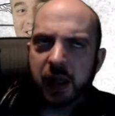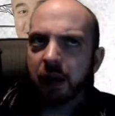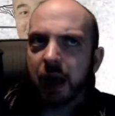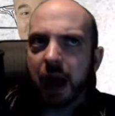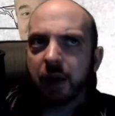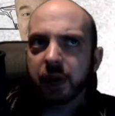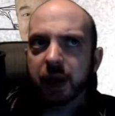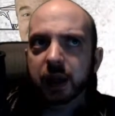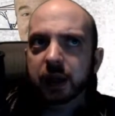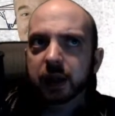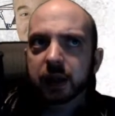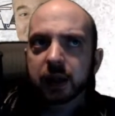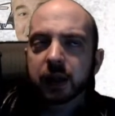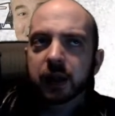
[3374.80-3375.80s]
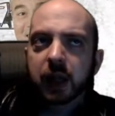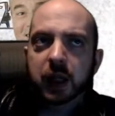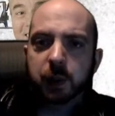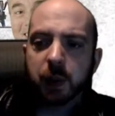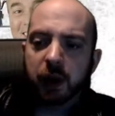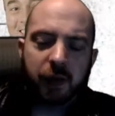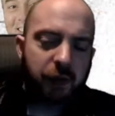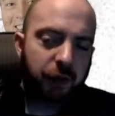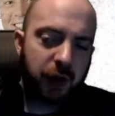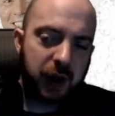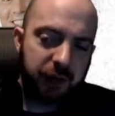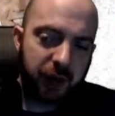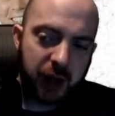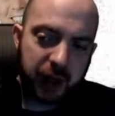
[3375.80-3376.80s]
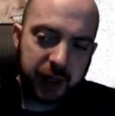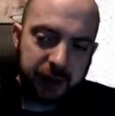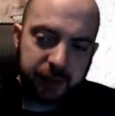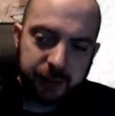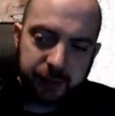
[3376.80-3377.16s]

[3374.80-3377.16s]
they'll have it as part of a free fly.